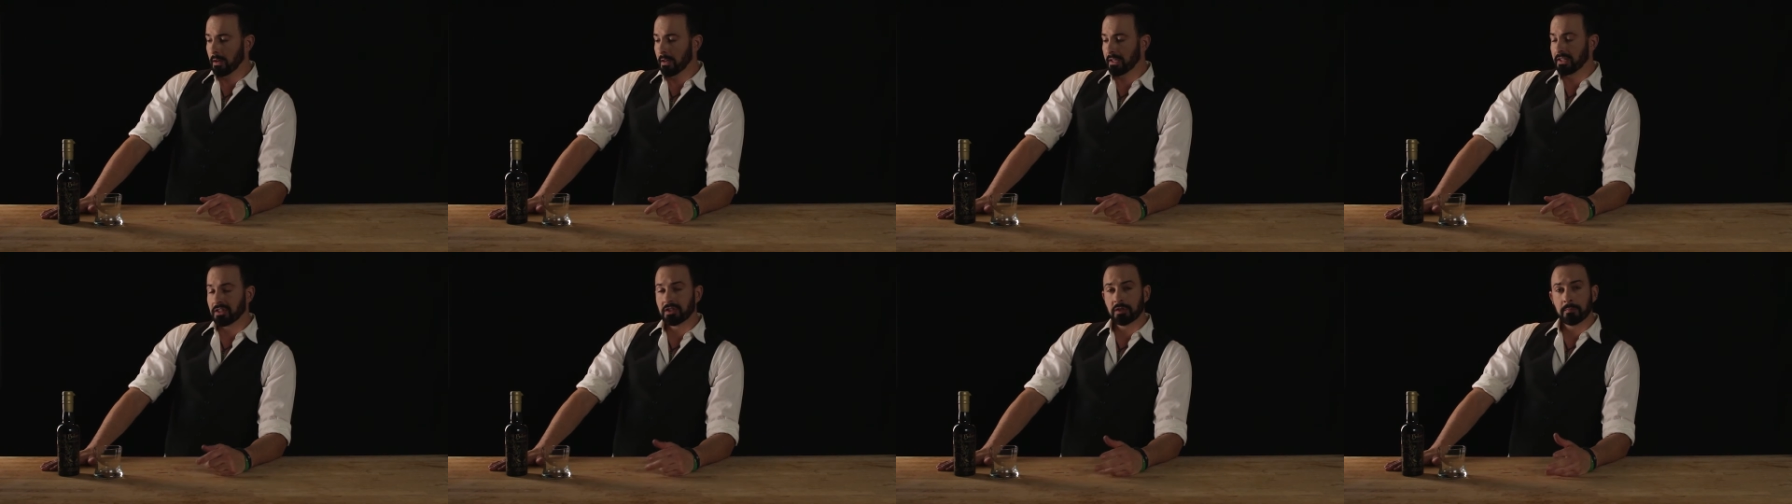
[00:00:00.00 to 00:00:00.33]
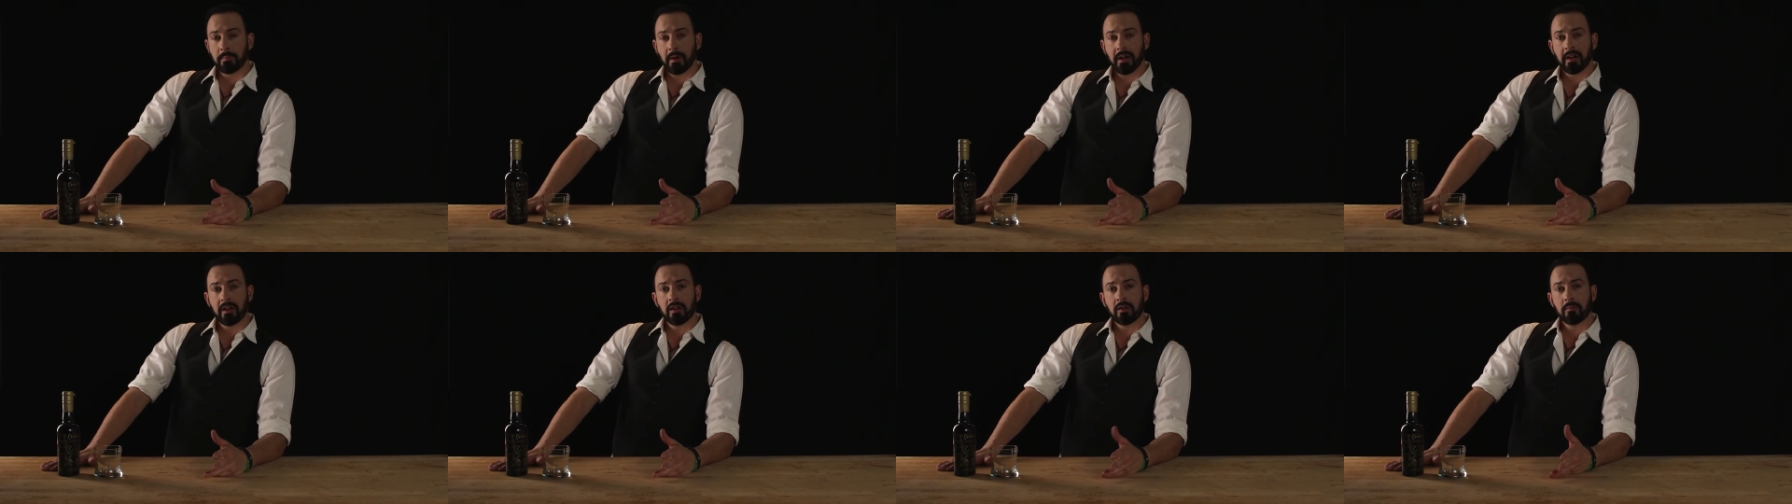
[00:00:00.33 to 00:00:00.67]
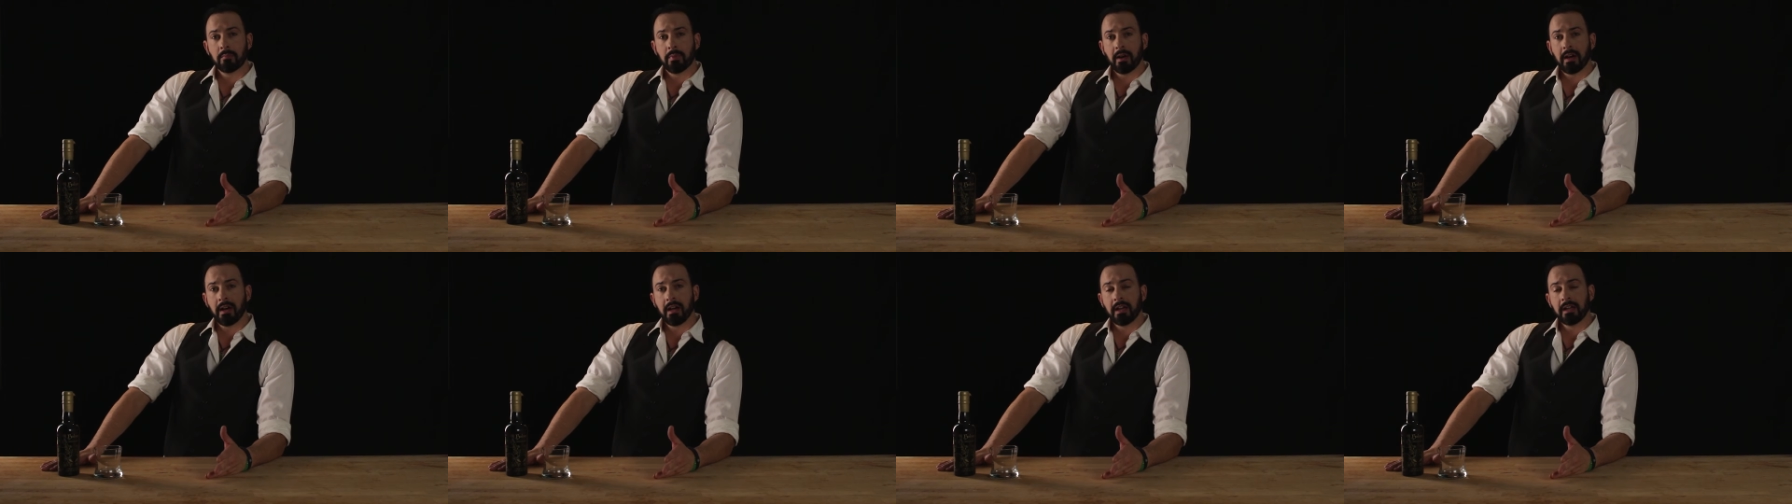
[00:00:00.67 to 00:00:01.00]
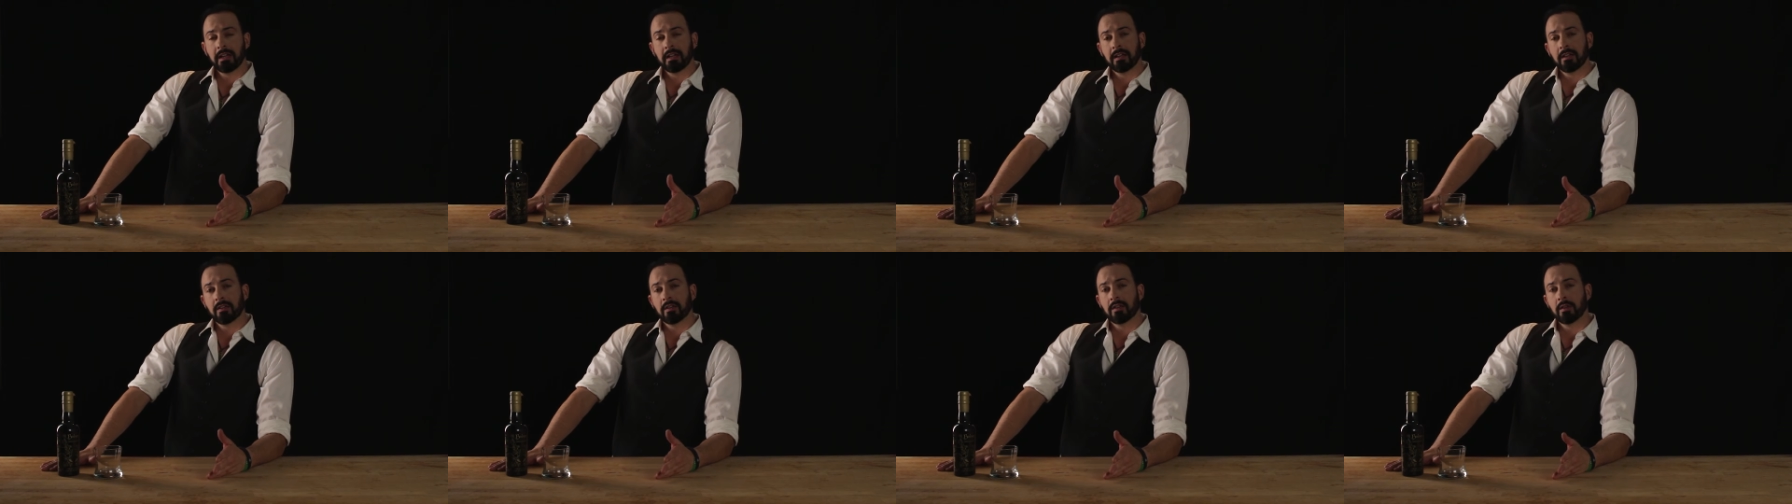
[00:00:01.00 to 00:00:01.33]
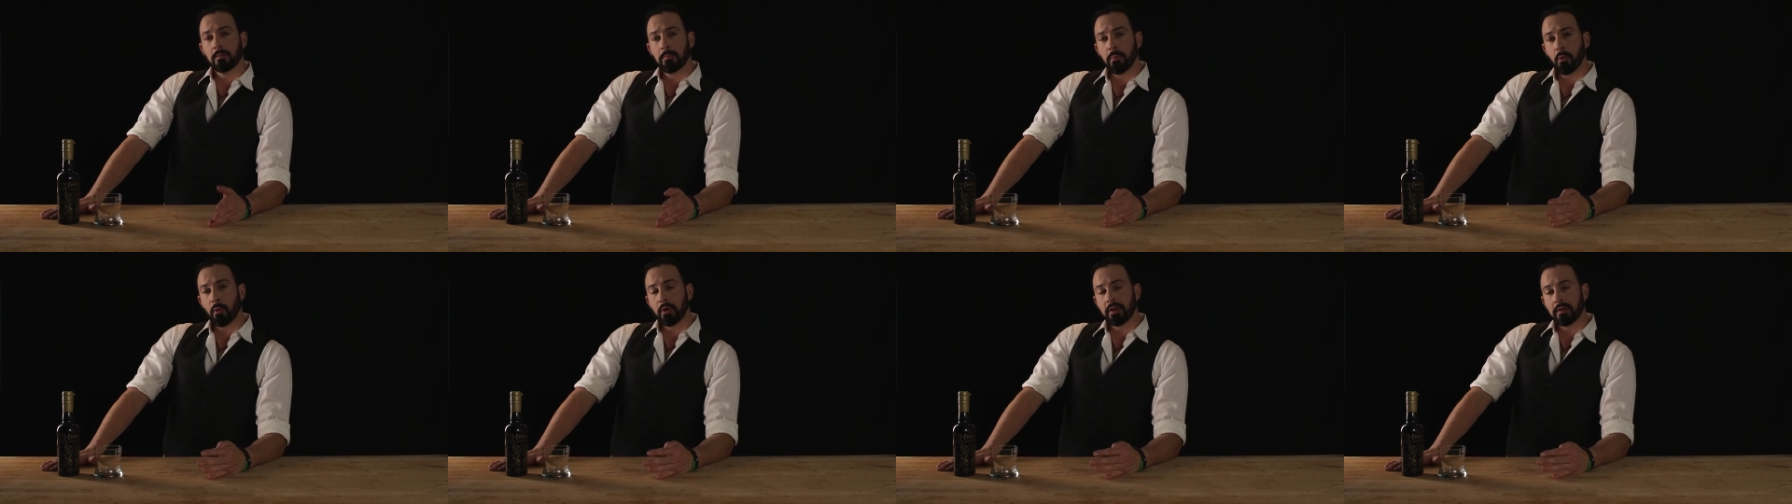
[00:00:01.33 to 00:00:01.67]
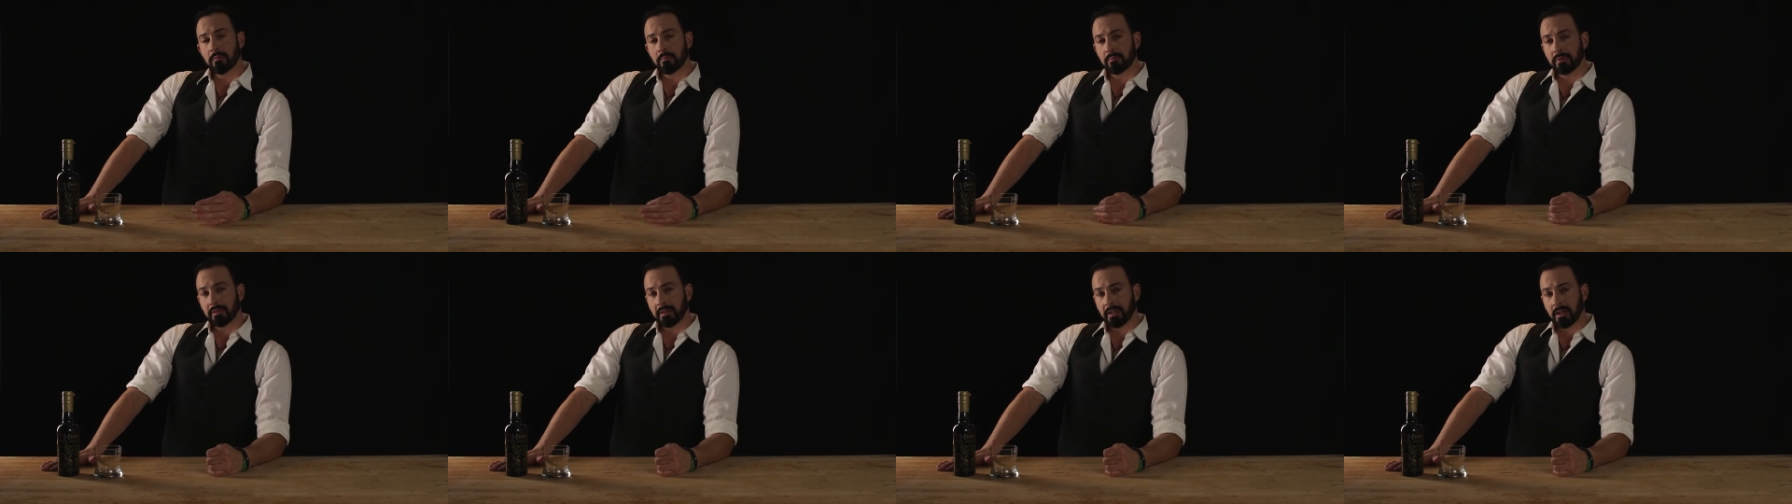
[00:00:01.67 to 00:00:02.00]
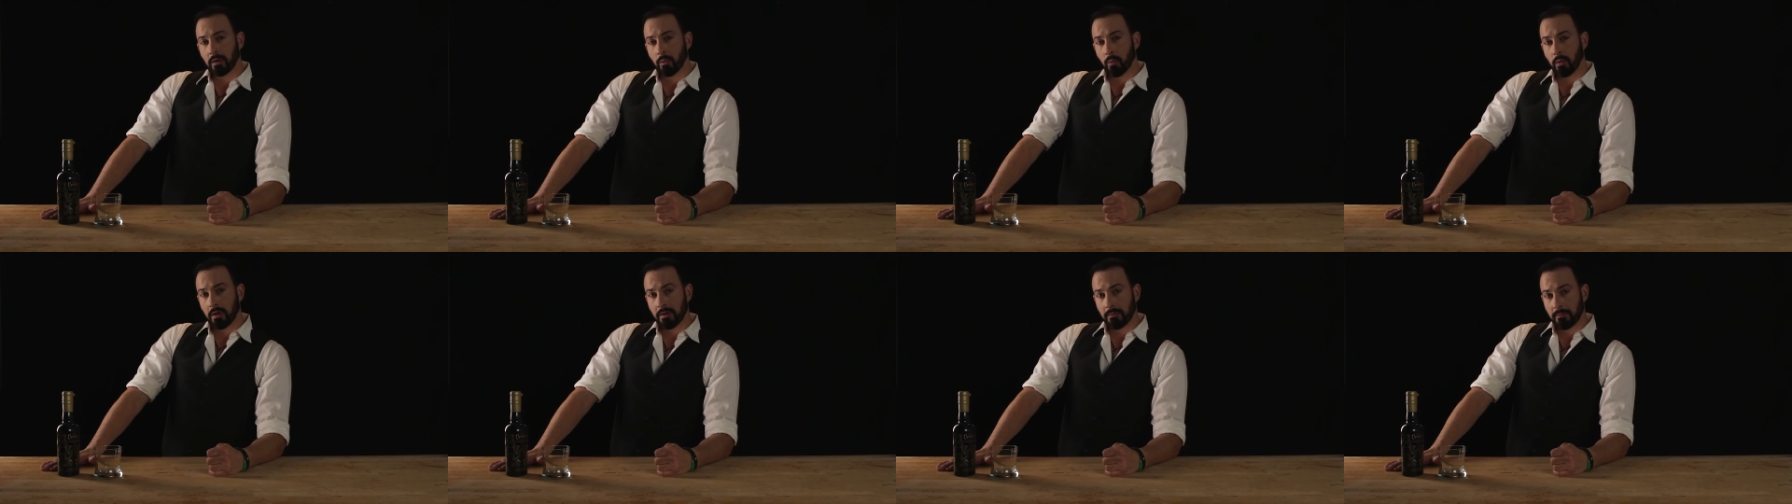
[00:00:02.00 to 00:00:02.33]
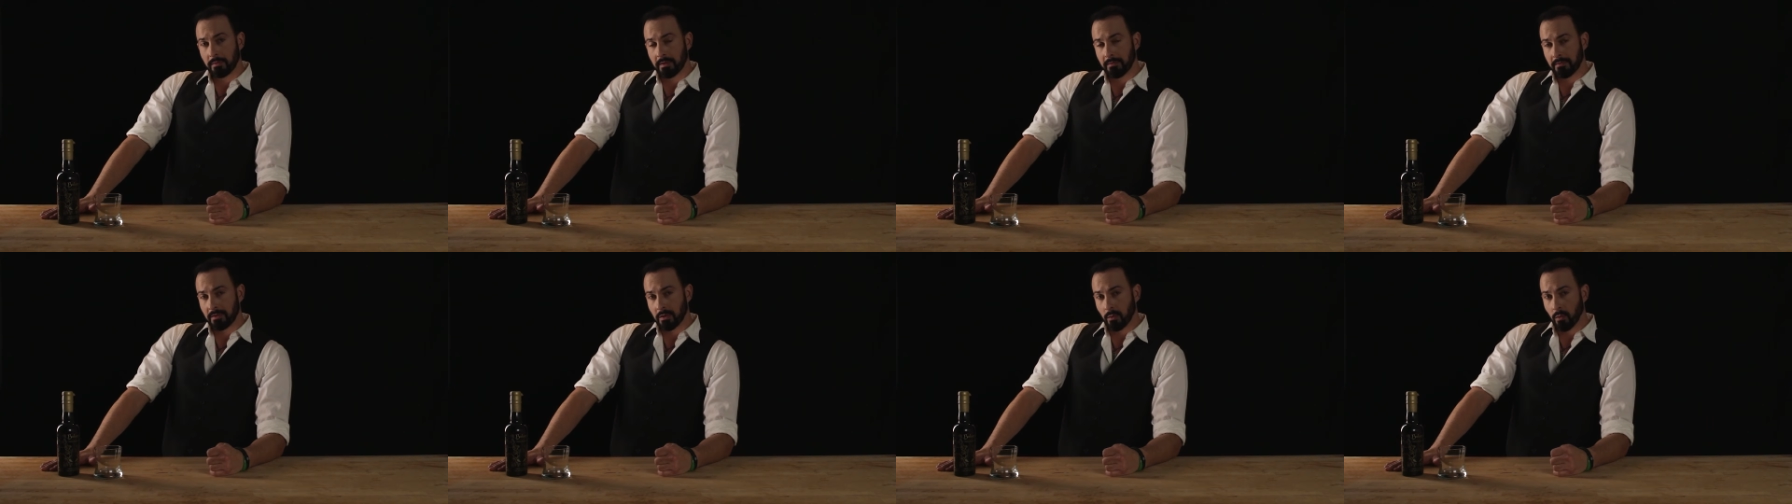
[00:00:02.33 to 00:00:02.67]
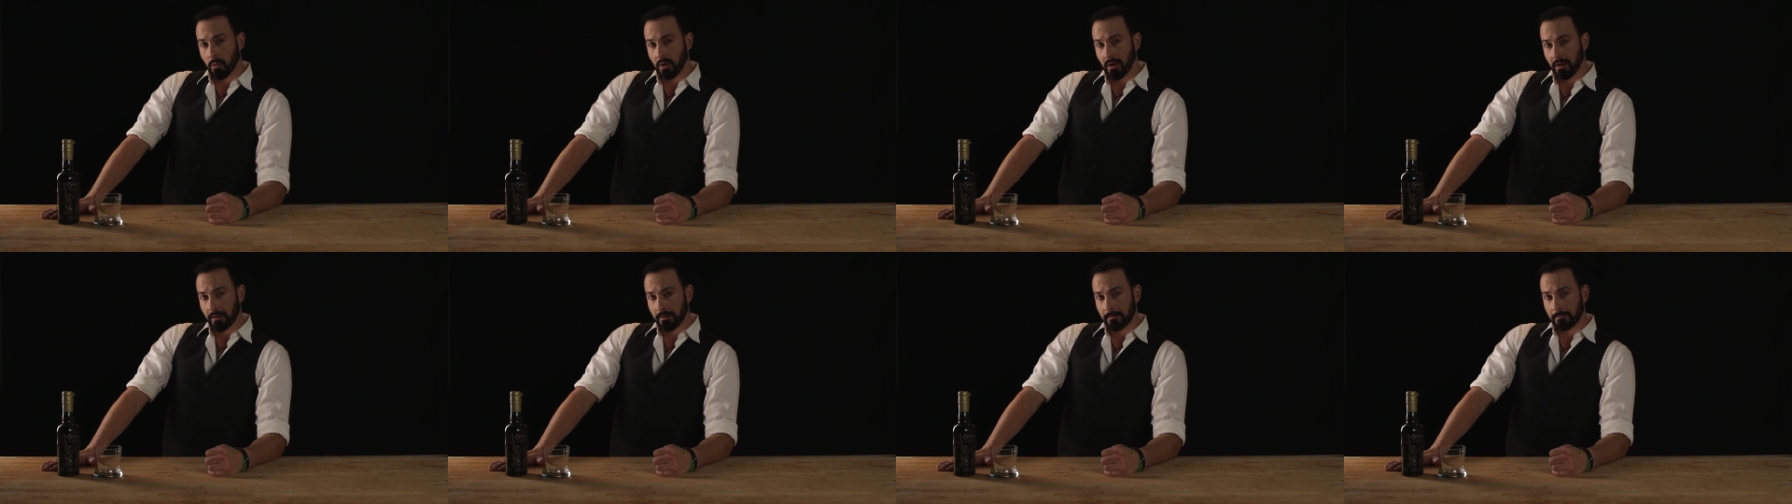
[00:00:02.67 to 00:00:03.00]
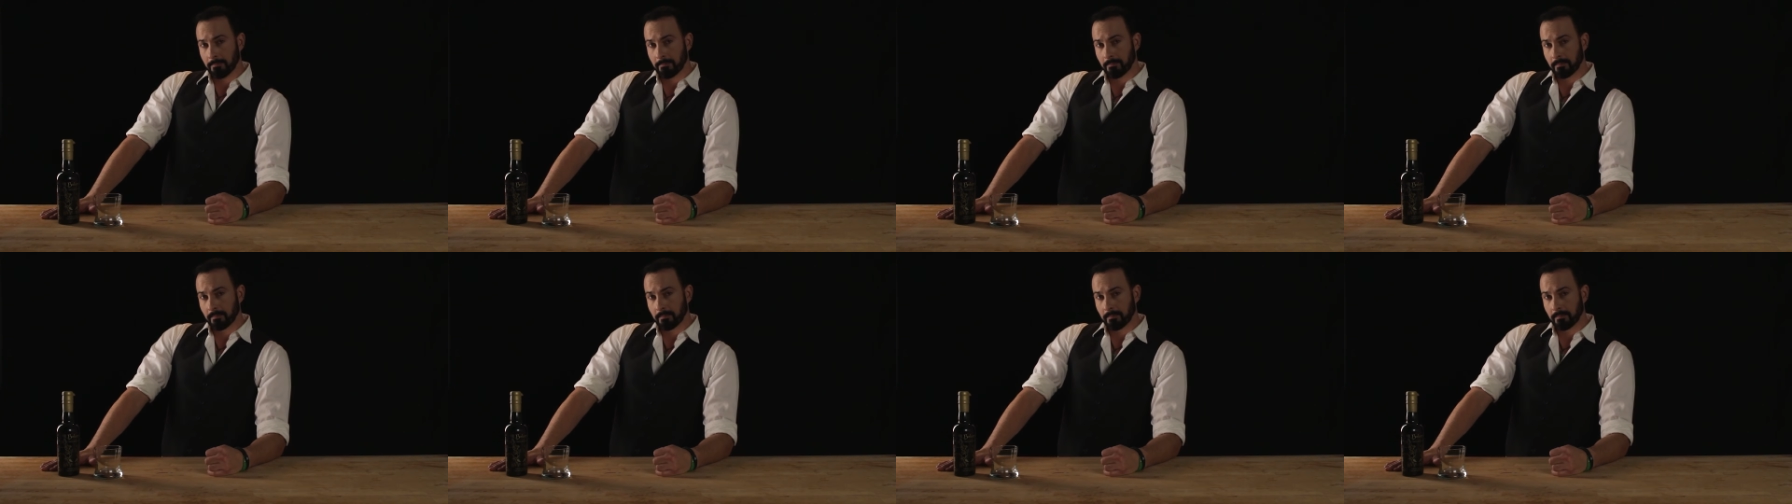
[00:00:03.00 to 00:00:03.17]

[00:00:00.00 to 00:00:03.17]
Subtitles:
inspired by the Blyd Blair 151.